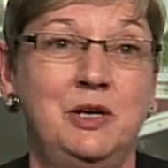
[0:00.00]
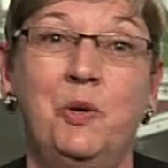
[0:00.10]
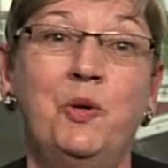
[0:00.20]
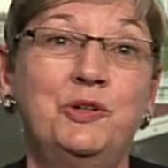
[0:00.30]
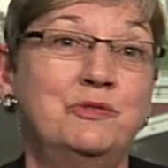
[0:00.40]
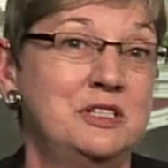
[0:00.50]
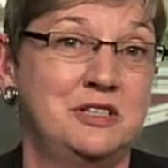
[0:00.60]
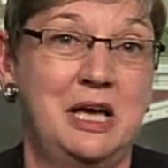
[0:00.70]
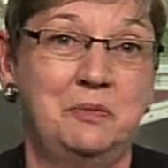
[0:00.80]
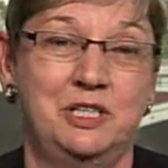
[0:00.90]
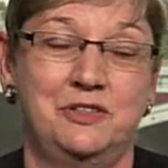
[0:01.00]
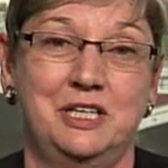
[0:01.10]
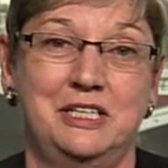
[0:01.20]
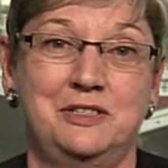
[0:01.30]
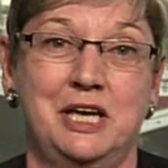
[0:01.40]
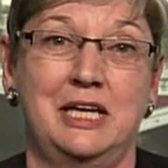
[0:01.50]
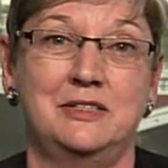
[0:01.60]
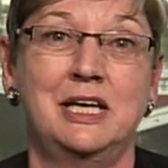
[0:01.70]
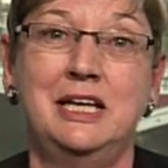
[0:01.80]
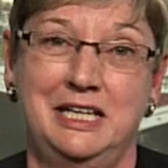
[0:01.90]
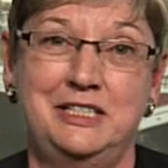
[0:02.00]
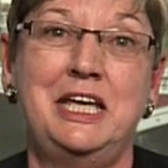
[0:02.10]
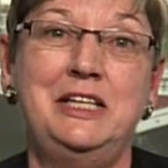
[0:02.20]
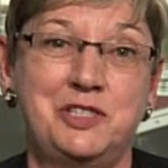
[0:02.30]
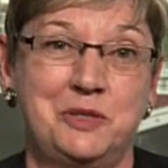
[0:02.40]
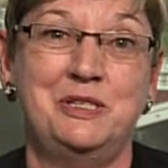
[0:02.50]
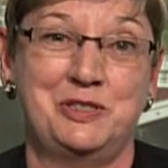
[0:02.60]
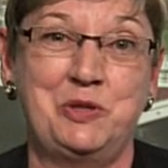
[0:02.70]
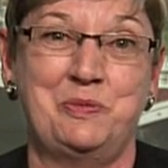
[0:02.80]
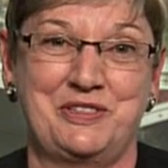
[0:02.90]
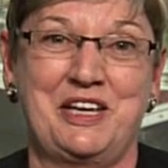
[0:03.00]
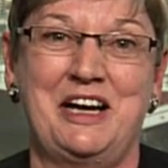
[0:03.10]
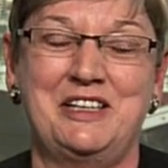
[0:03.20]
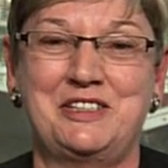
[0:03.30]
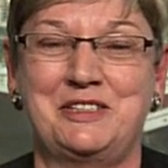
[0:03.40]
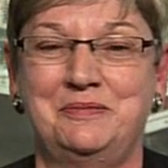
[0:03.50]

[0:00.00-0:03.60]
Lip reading: ordinary sandwich these days, it tends to be supersized.